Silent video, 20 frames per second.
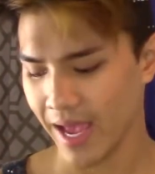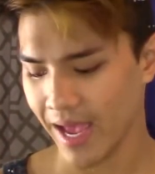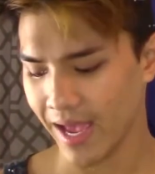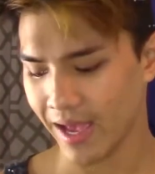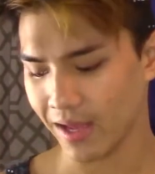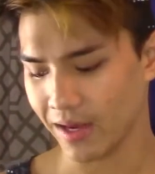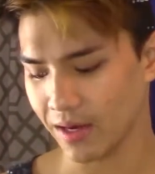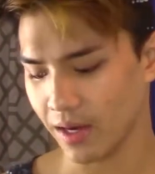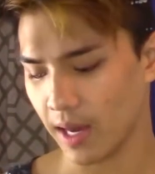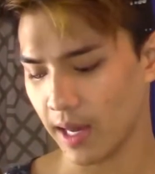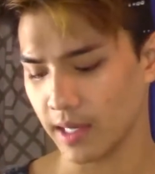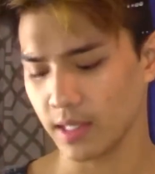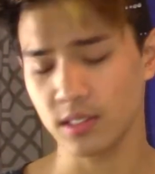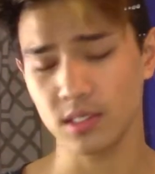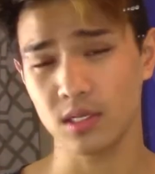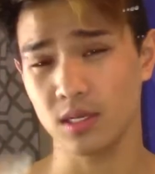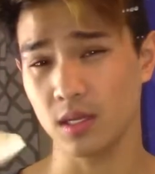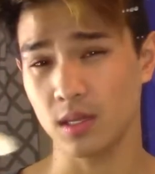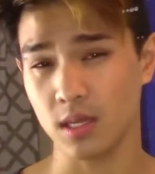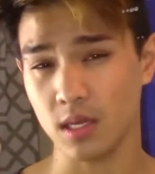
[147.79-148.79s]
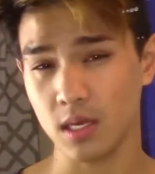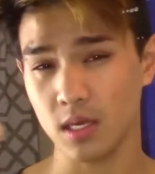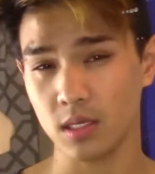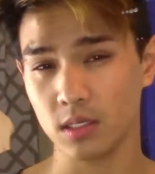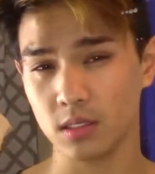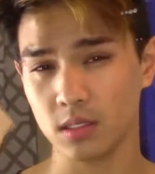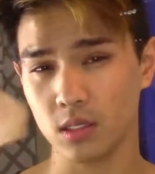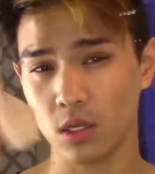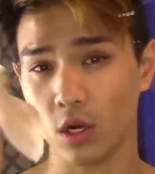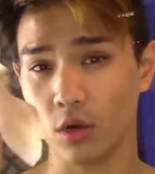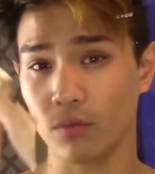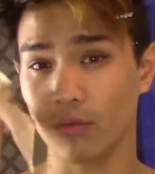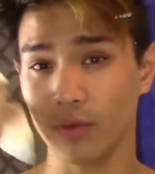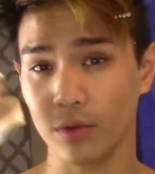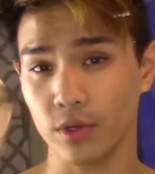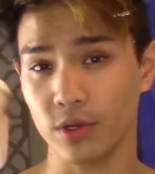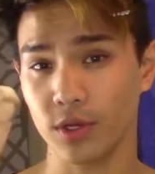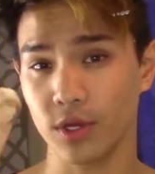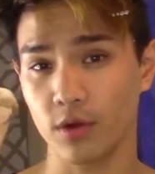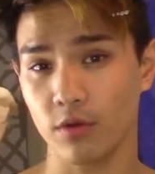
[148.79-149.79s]
And honestly, these are
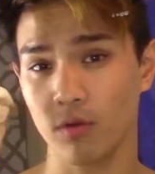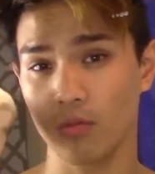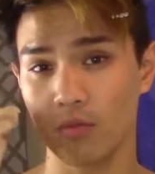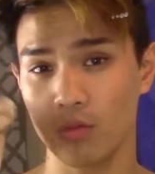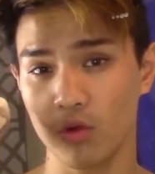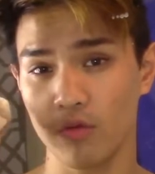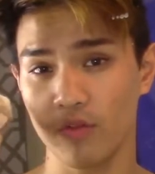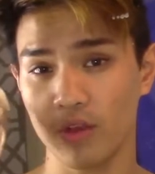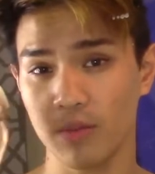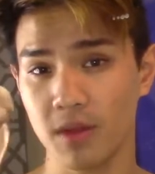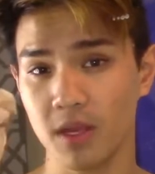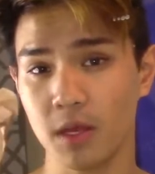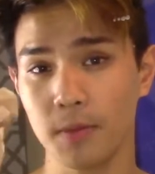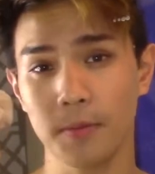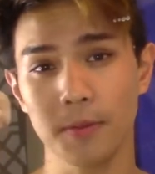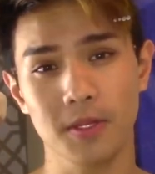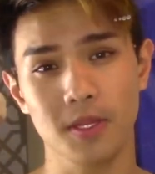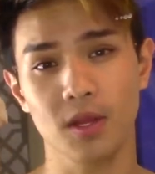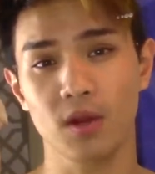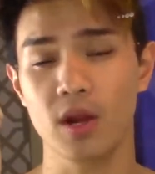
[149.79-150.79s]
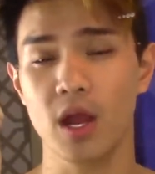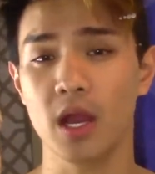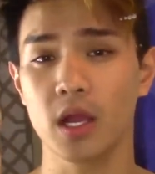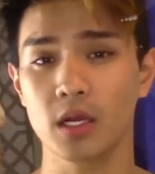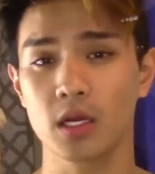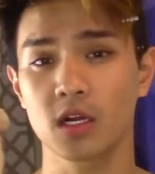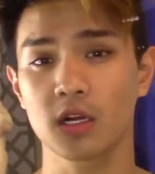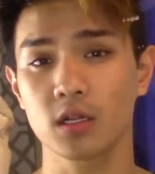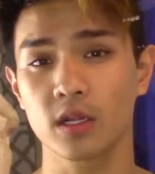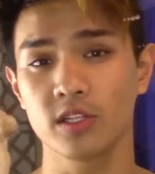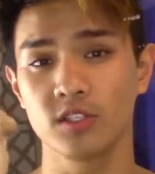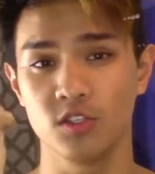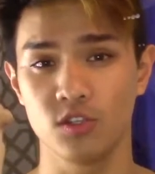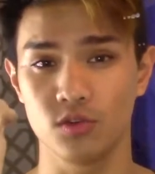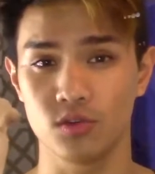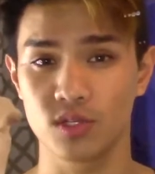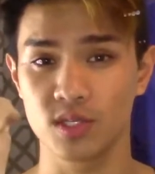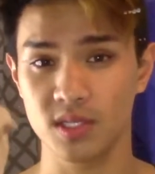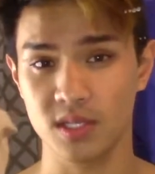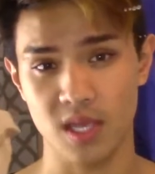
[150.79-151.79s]
really good at removing makeup, but they're not going to cleanse your
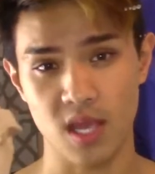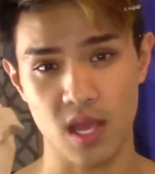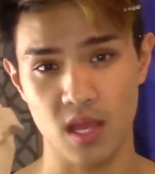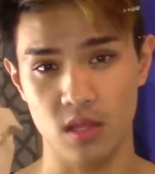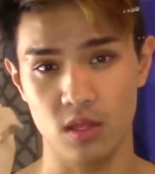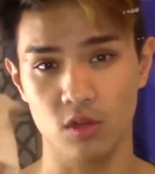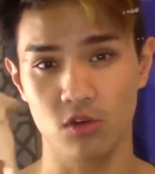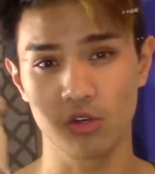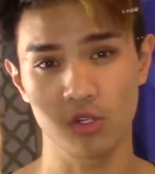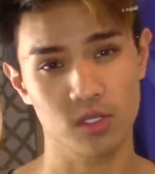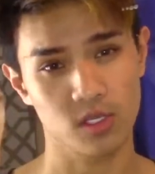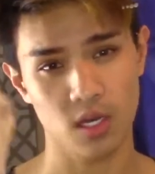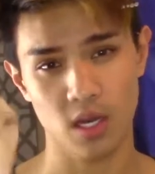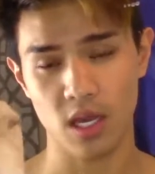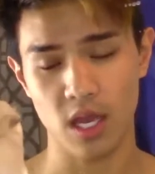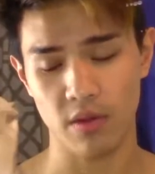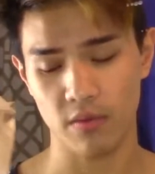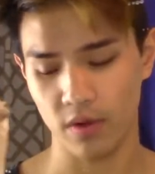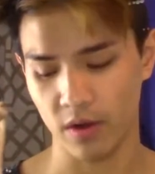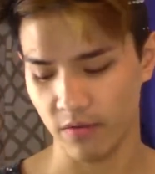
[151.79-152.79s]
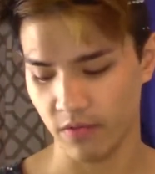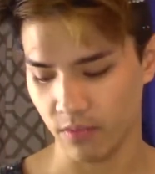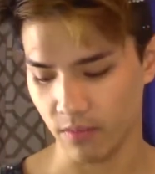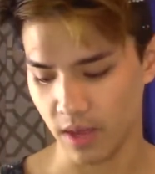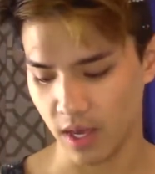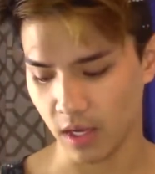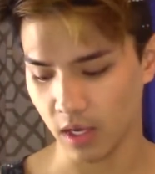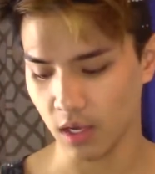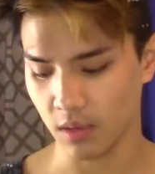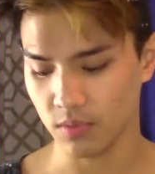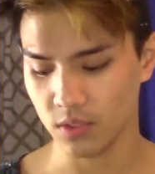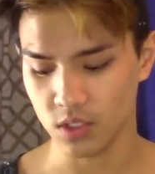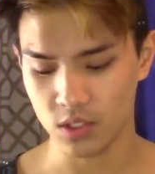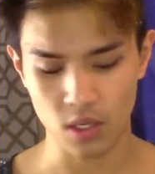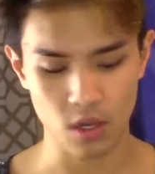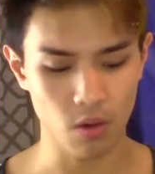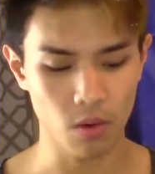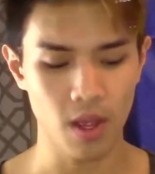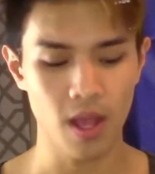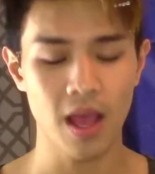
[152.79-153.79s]
skin. They're just going to get rid of the makeup.
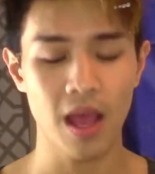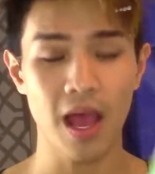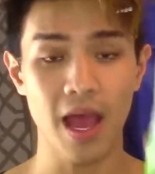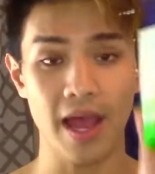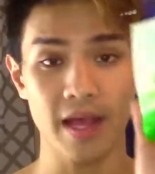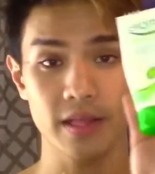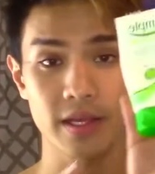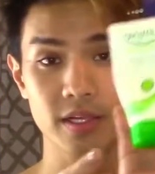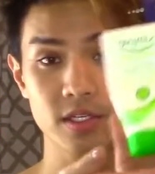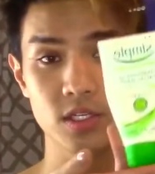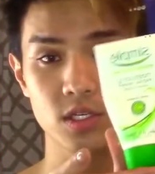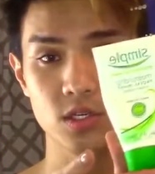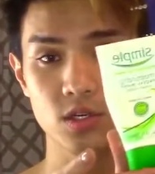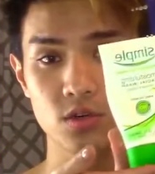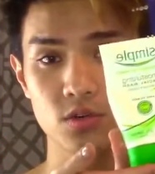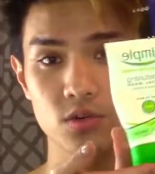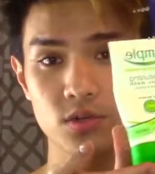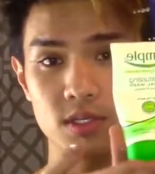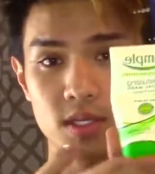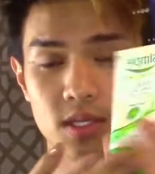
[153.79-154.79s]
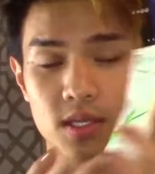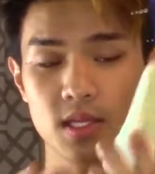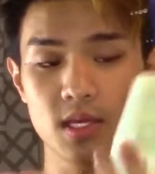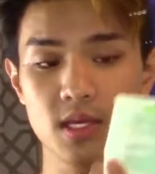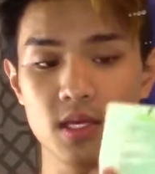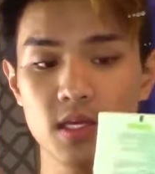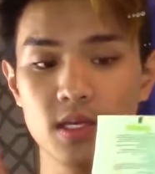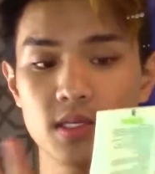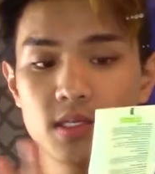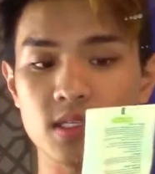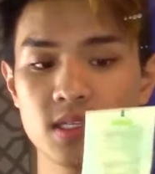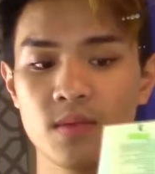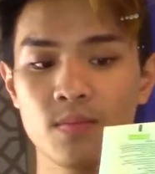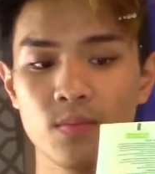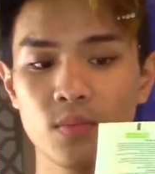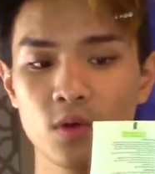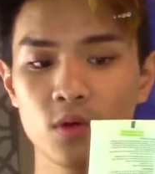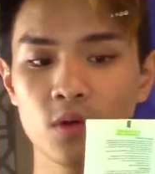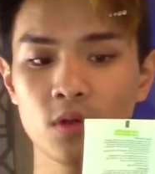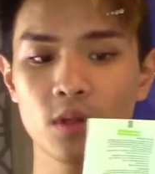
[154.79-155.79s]
So I like to use the
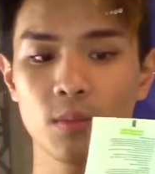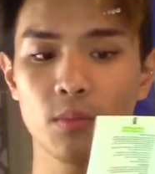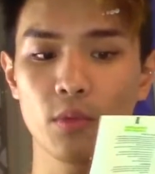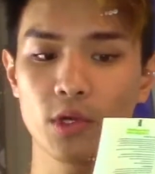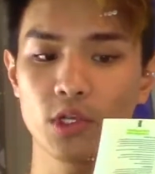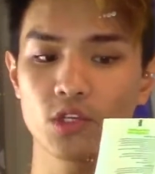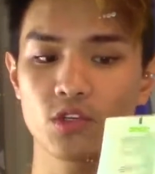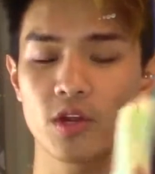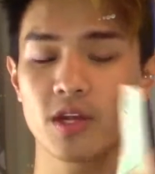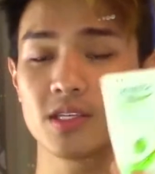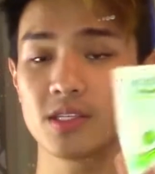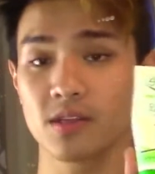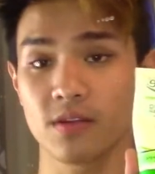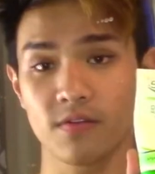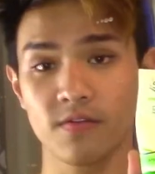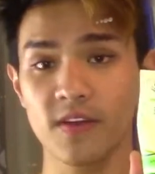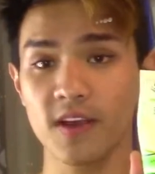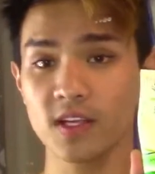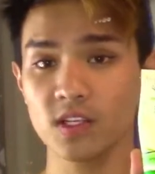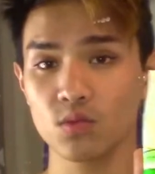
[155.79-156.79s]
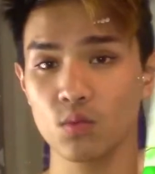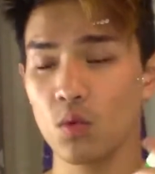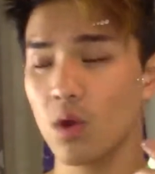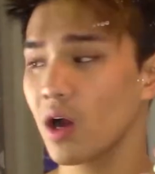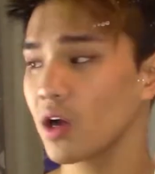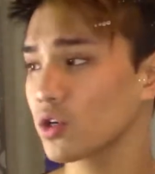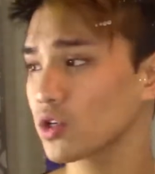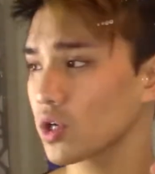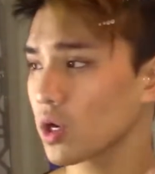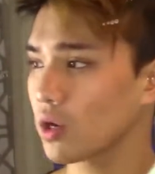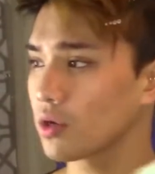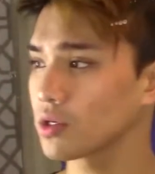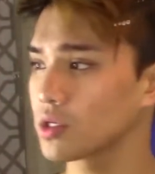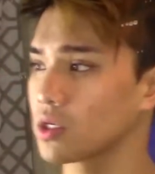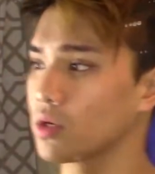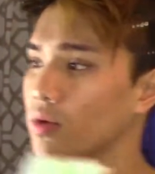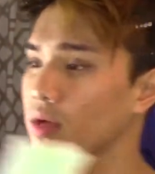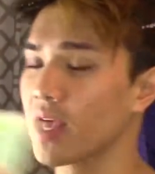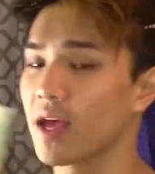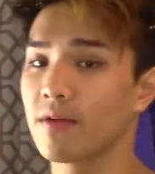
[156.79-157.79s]
Simple Moisturizing Face Wash,
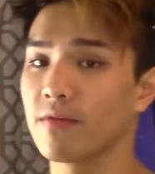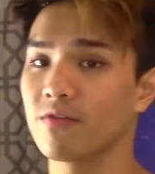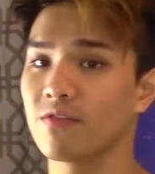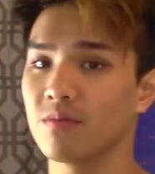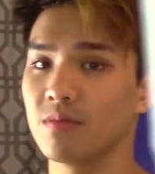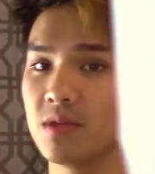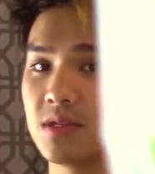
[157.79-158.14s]
also again from